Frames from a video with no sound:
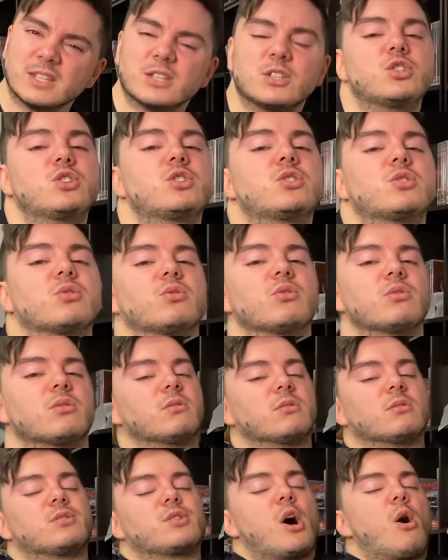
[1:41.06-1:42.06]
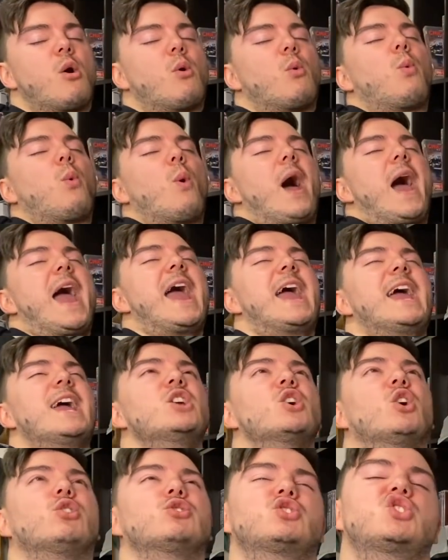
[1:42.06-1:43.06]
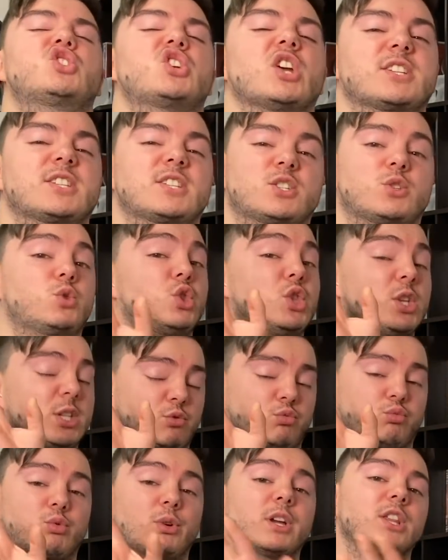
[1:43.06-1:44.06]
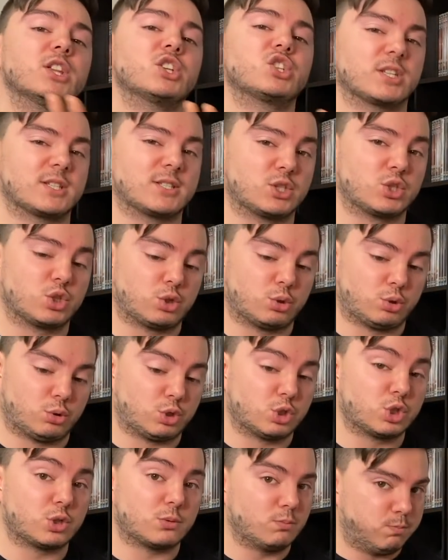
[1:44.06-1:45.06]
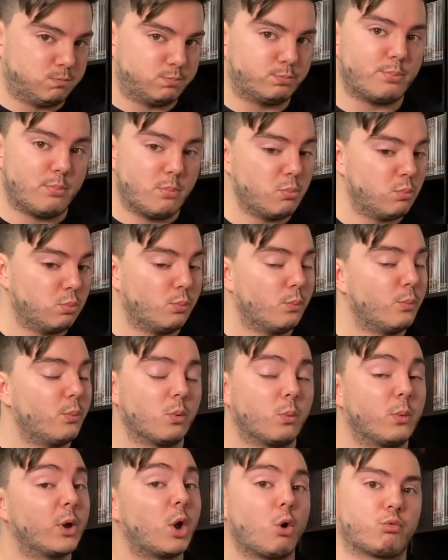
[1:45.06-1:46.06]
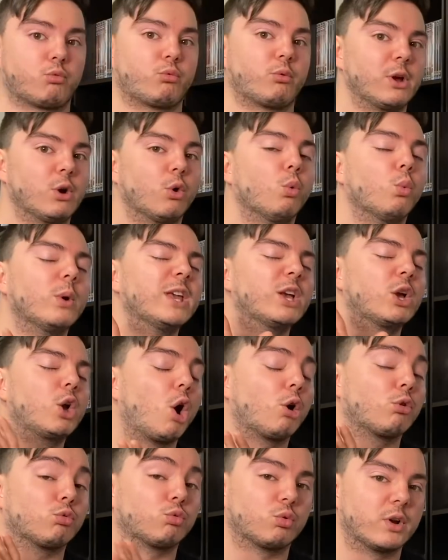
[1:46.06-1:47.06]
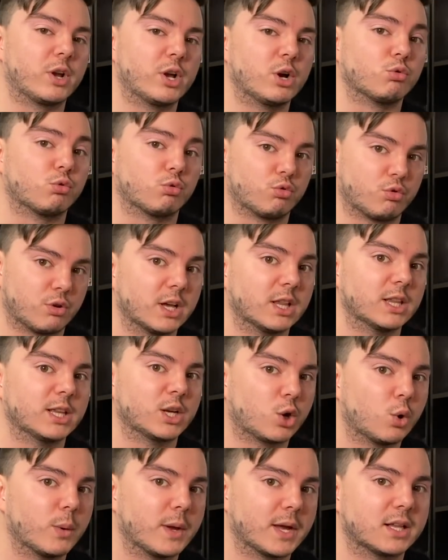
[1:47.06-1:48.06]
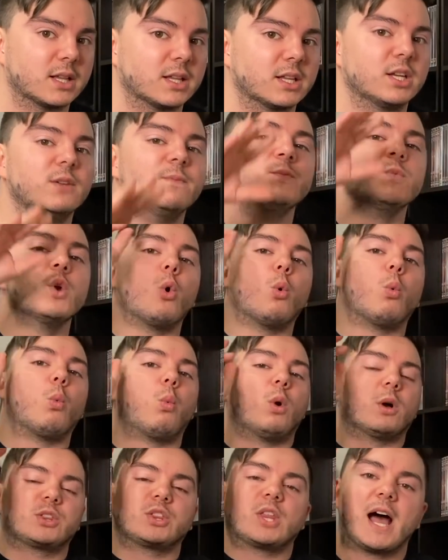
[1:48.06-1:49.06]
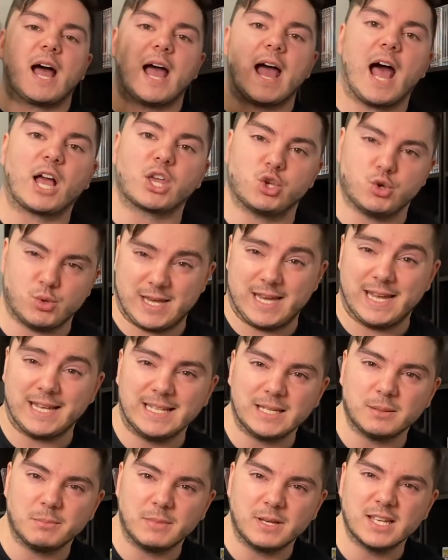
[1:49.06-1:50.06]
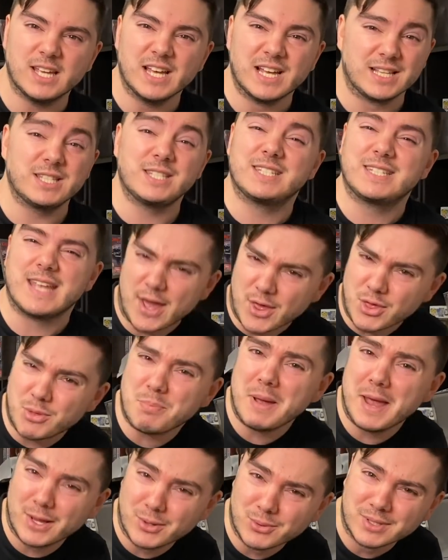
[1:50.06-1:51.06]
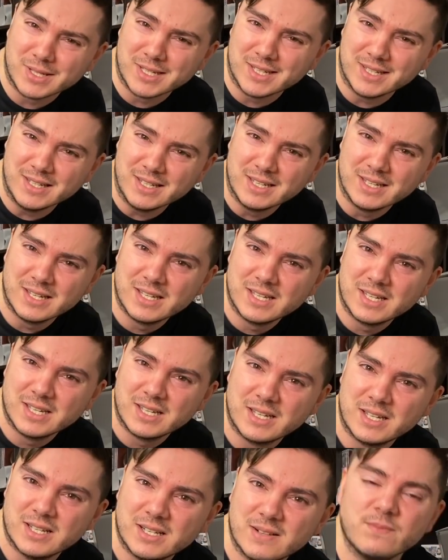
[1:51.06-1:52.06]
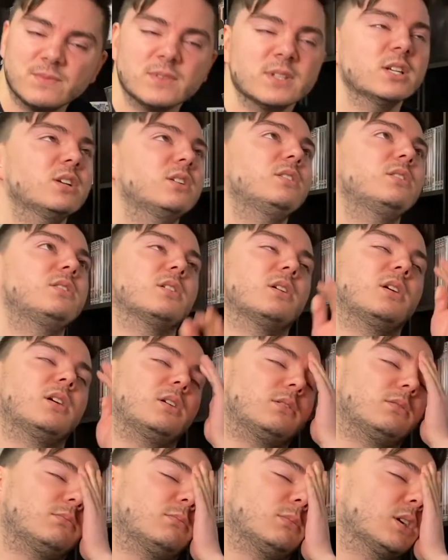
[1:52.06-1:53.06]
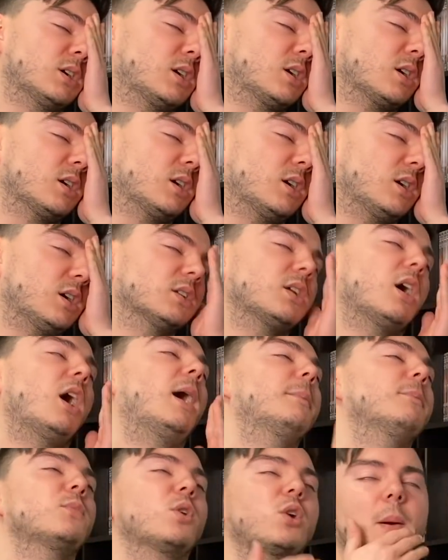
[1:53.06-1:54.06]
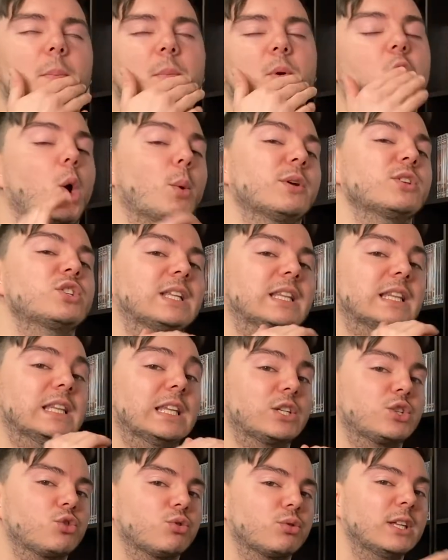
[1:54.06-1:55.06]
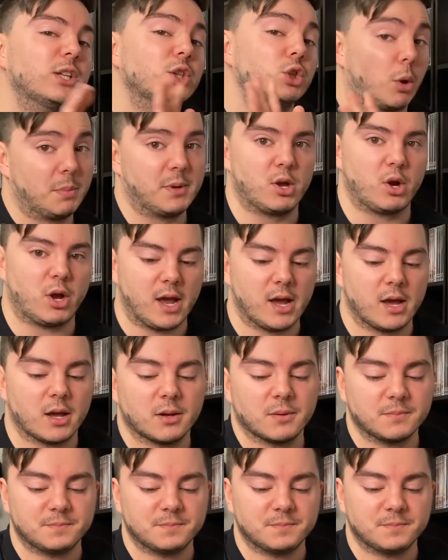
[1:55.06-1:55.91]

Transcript: Dude, the way you're just... This really just... We got real. We got real really quickly. What the... Are you kidding me? Death penalty? Oh my God. I'm going to literally not be okay.